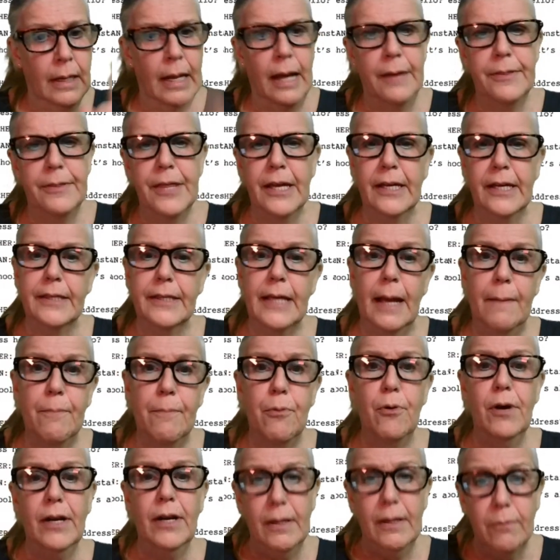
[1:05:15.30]
I think at that
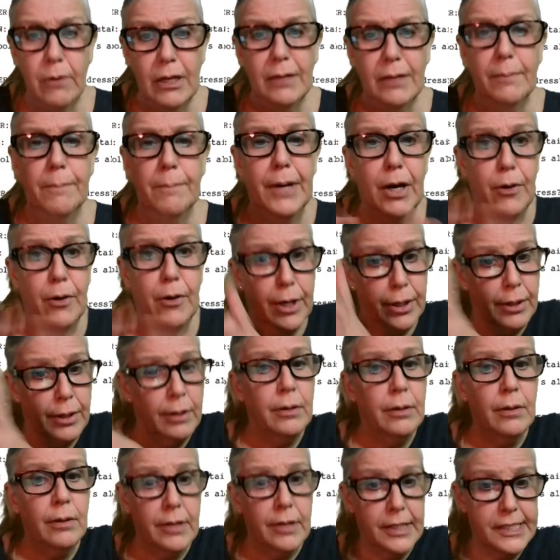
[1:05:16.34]
point he went and buried
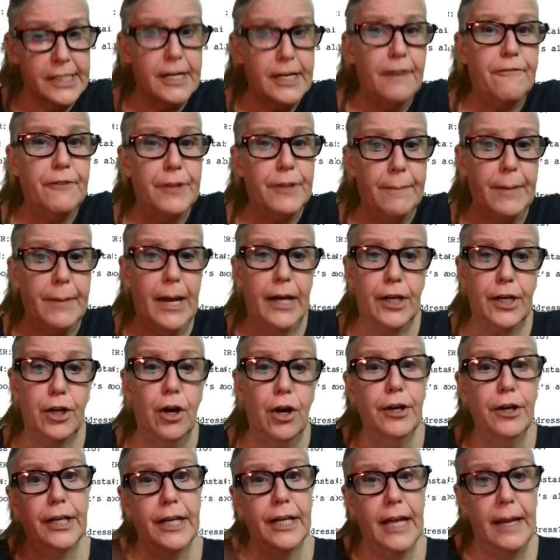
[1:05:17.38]
the stuff in the
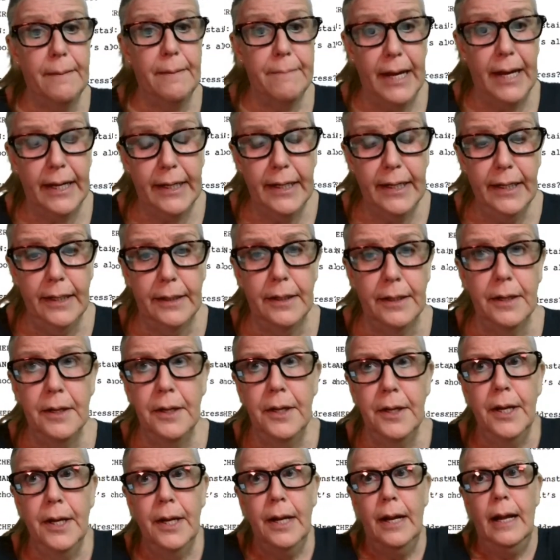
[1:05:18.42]
backyard and came back in.
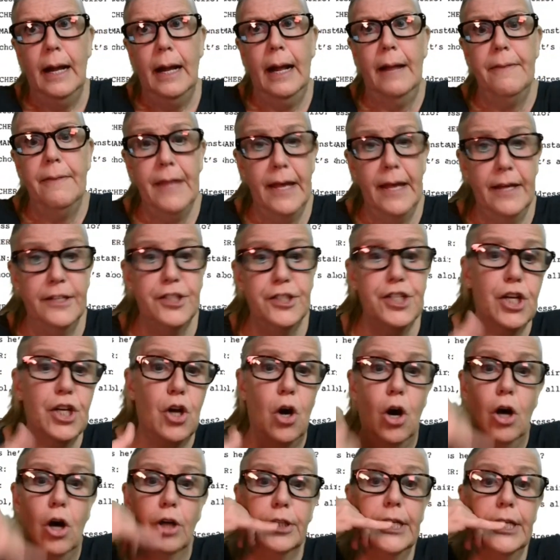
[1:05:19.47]
And then she
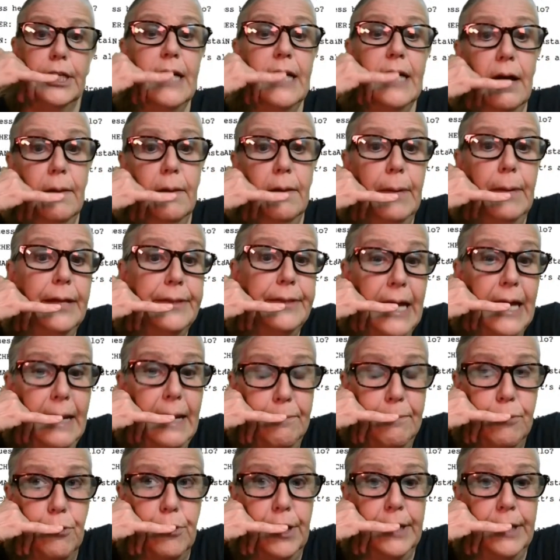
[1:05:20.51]
called. And now by
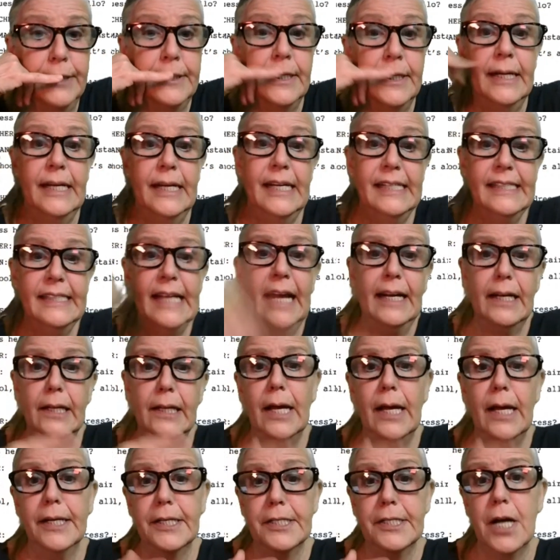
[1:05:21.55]
that point, he's had a
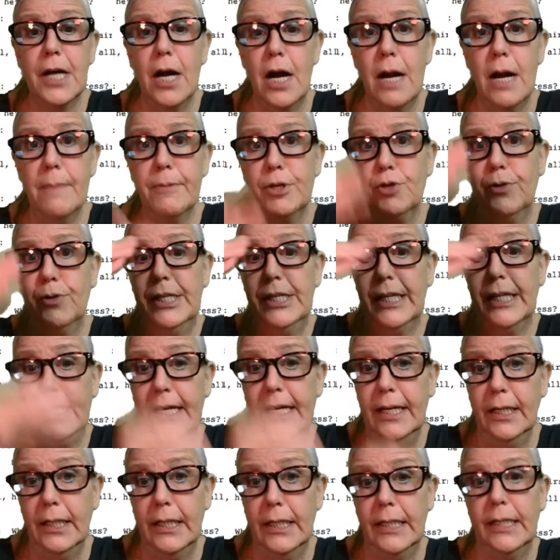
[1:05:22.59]
lot of time between the
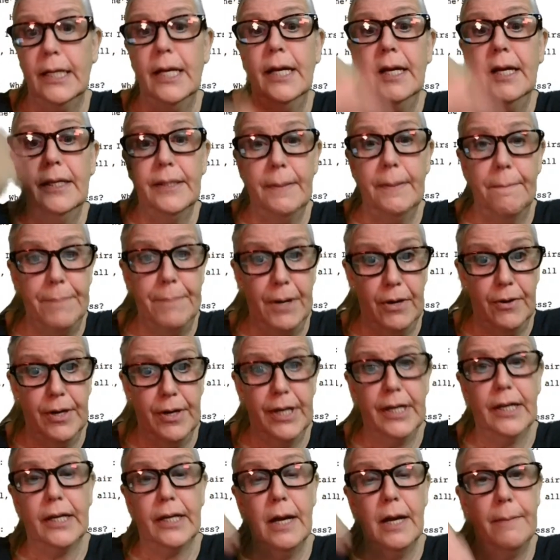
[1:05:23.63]
killing, the
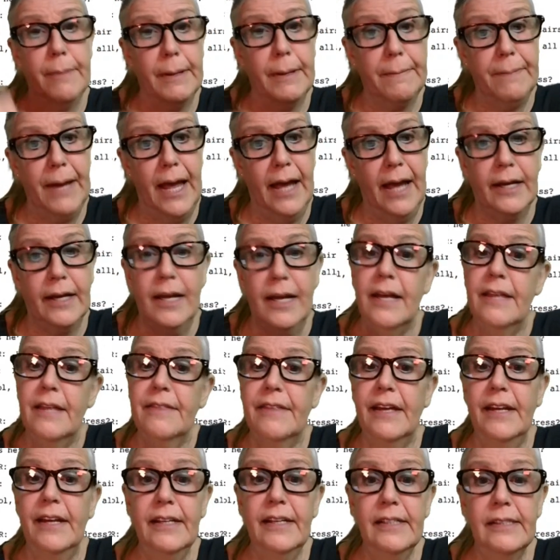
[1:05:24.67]
burying, and coming back
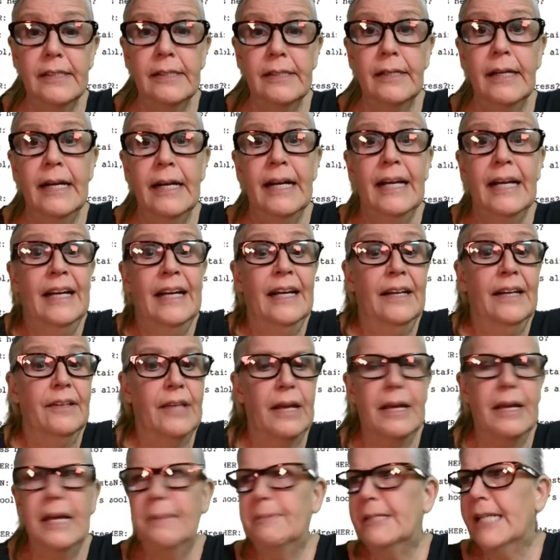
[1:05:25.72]
that his,
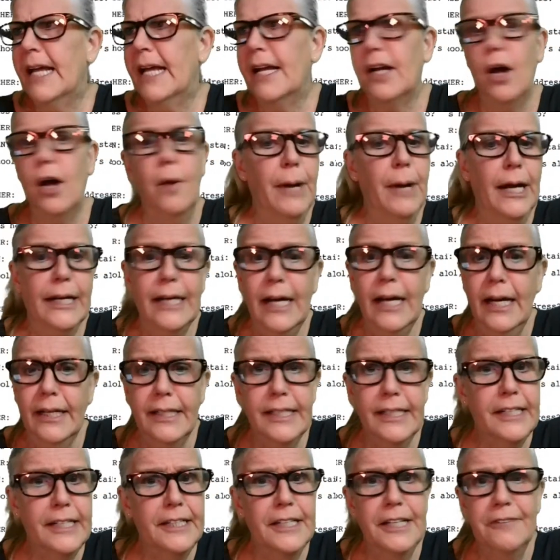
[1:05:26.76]
they keep saying, oh my God,
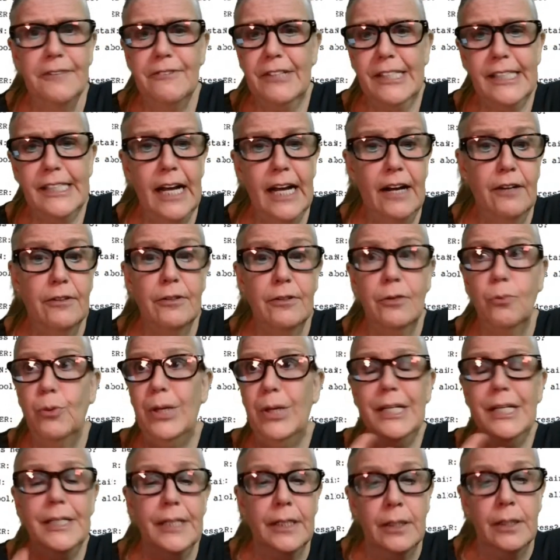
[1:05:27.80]
he didn't even sound
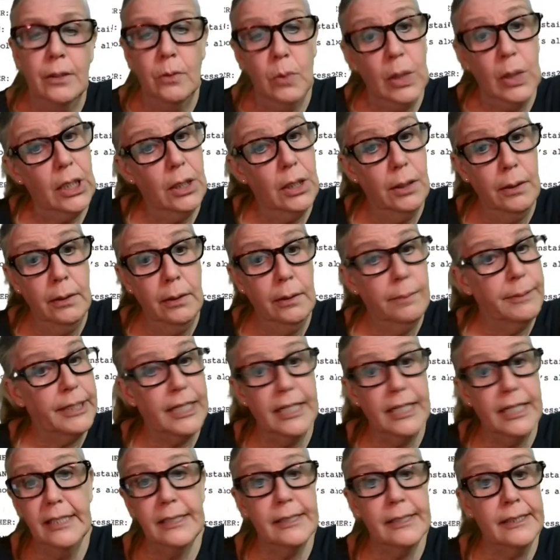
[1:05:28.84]
winded. Well,
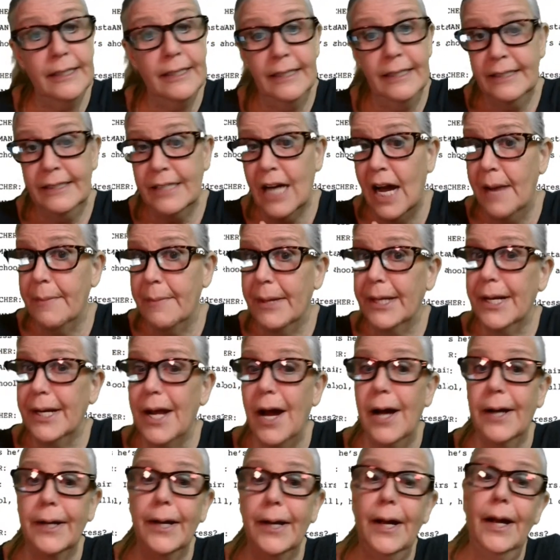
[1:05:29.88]
because time had
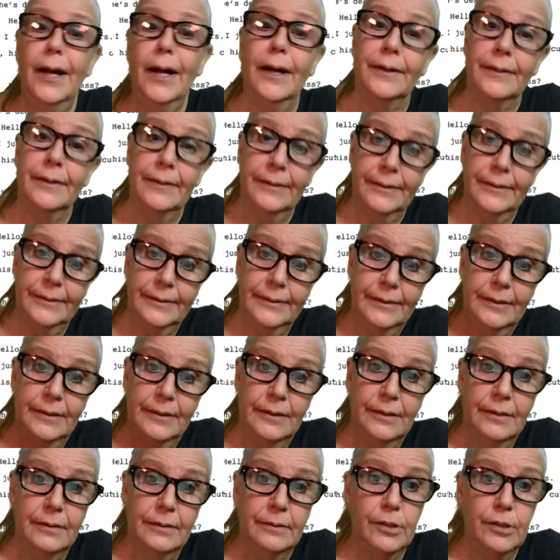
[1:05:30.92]
gone on.
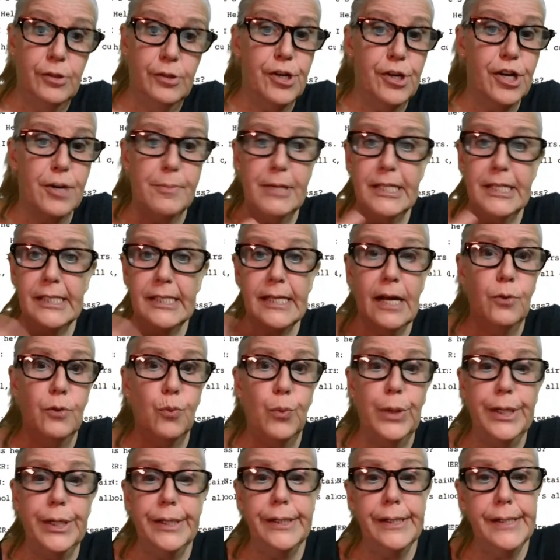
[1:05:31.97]
Do you hear me
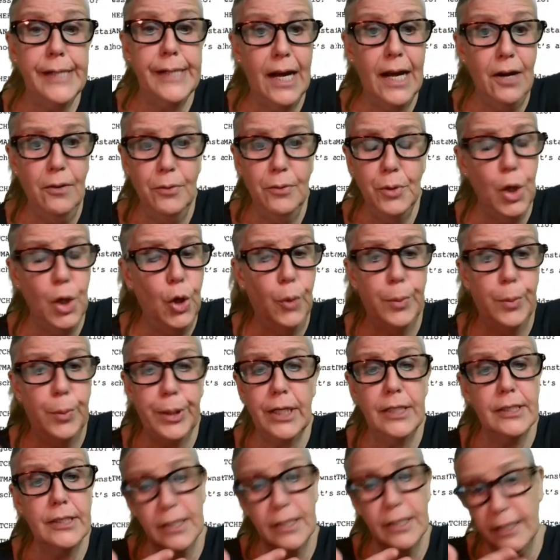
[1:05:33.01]
sound winded now? No,
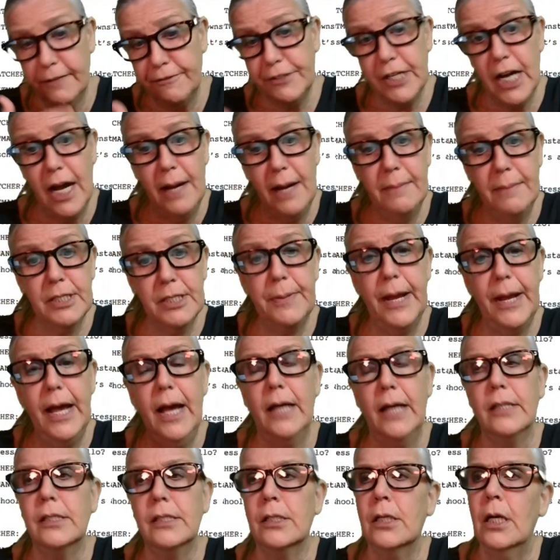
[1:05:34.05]
because enough time has
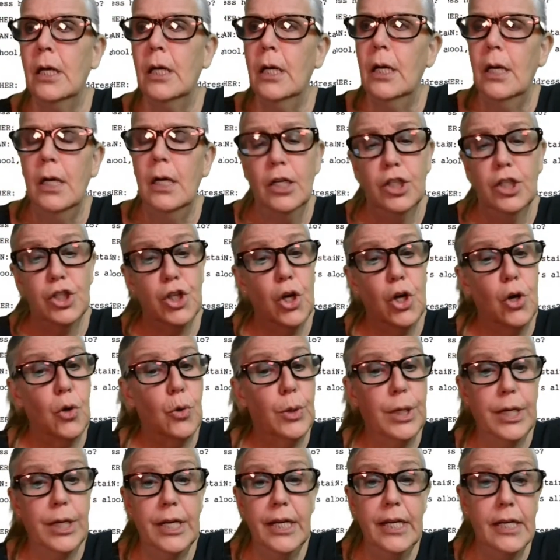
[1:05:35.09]
passed. So
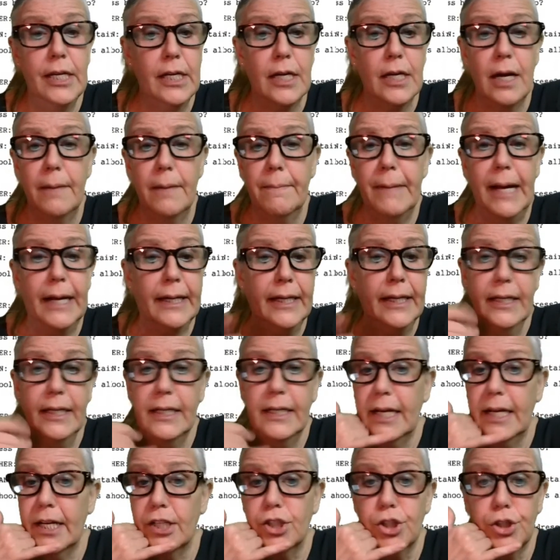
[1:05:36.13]
he can come back in
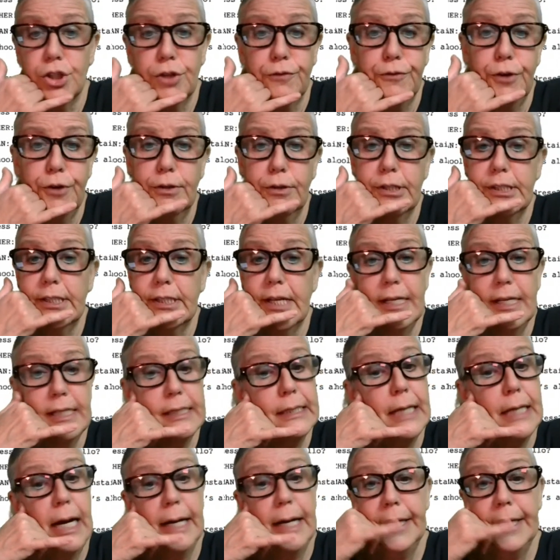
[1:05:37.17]
and answer the phone and say
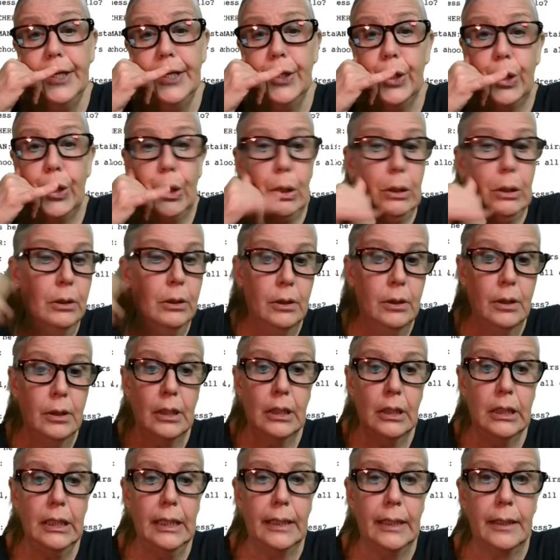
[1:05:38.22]
he's not here.
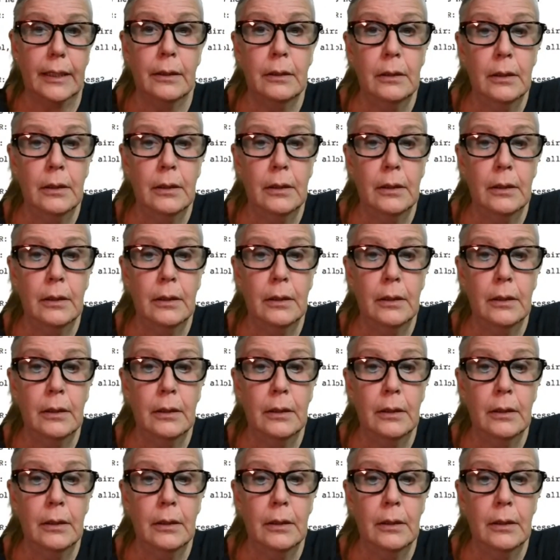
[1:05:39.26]
Click.